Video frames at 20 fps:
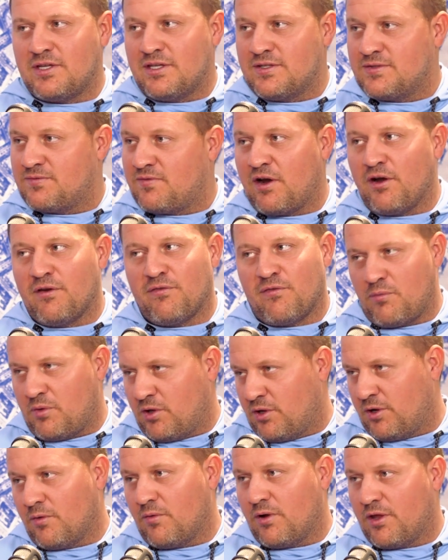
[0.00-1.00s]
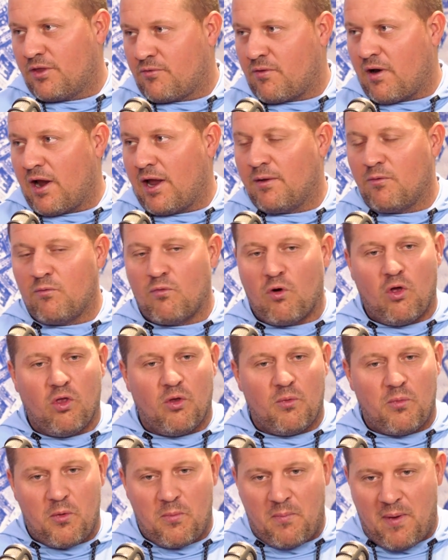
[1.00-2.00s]
is very familiar with, right?
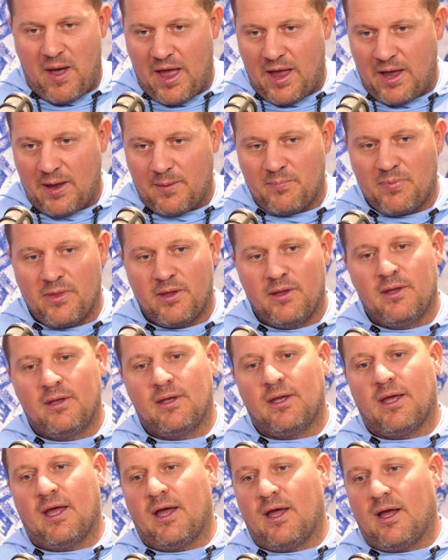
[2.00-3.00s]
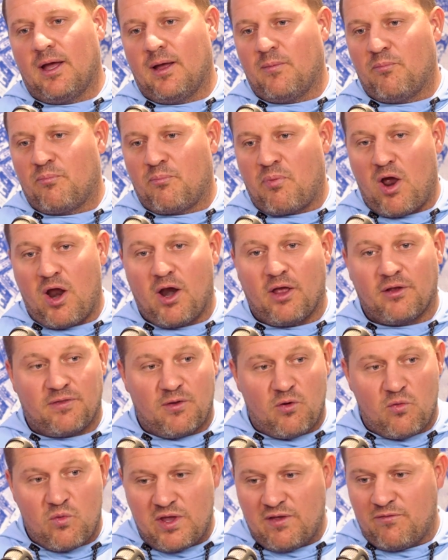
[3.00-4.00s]
Rollable pipe, product
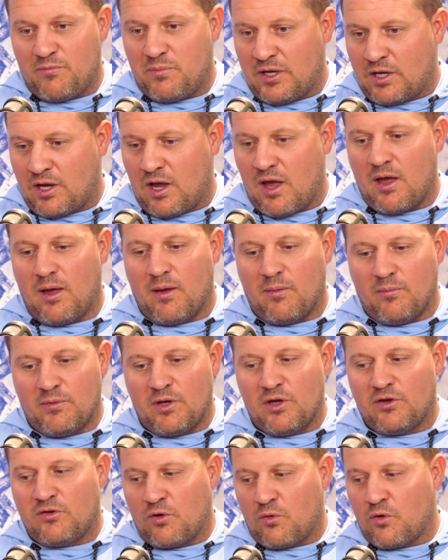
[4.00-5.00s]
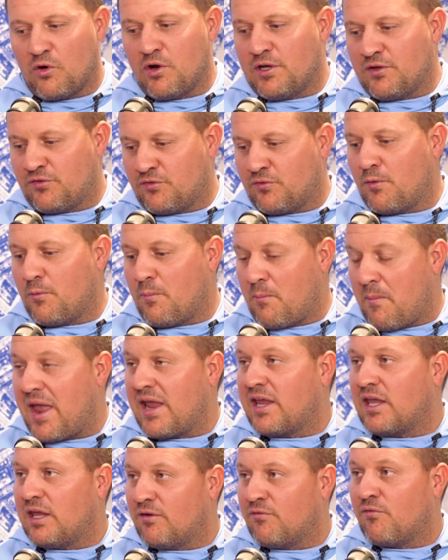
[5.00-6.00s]
that we've become notorious for
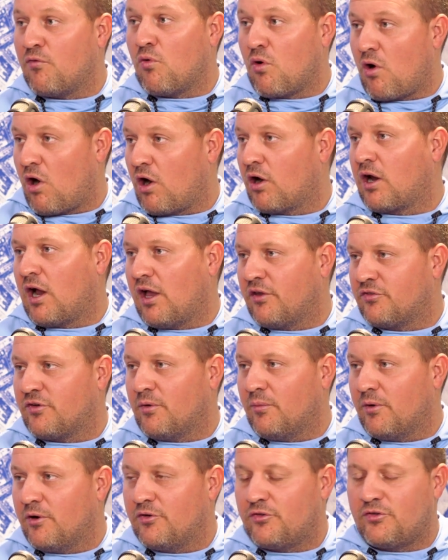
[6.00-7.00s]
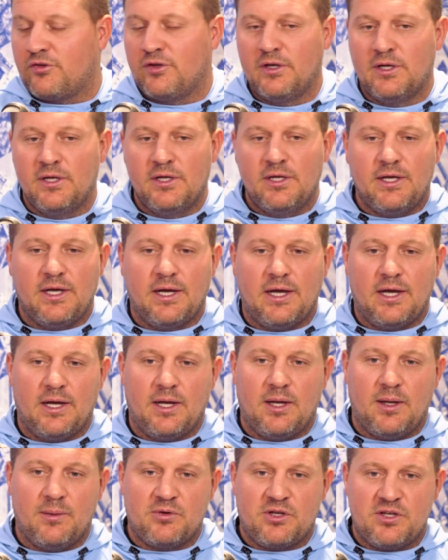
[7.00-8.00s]
making for our customers.
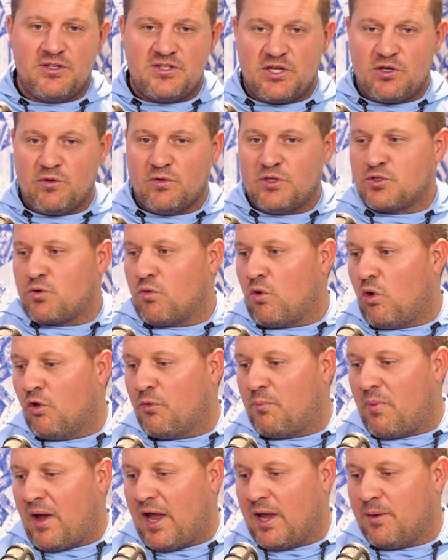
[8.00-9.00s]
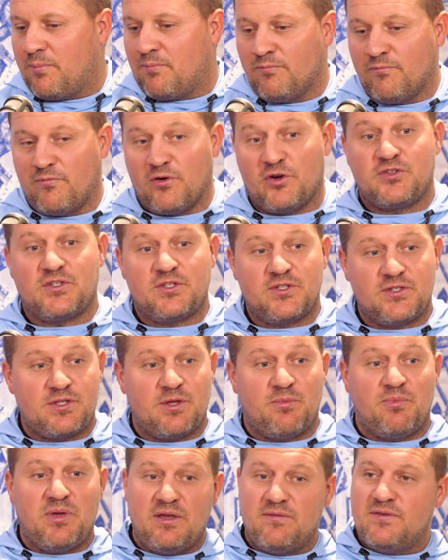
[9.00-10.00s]
Continuous rolled pipe versus
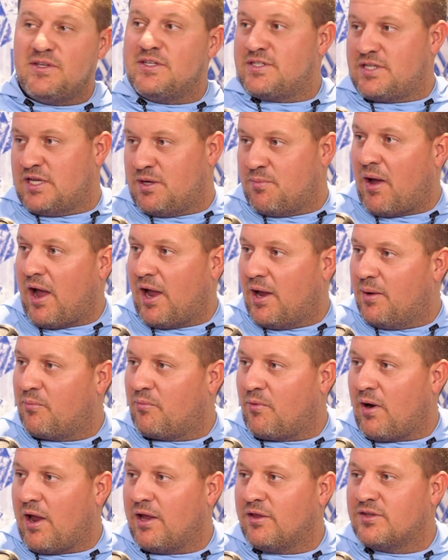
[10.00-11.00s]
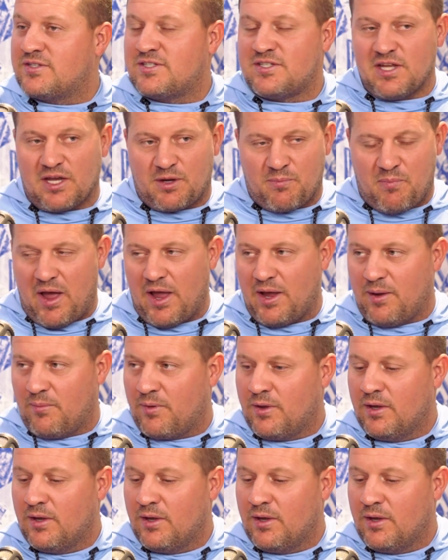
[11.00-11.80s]
the PVC pipe, right? Yep. Stick pipe.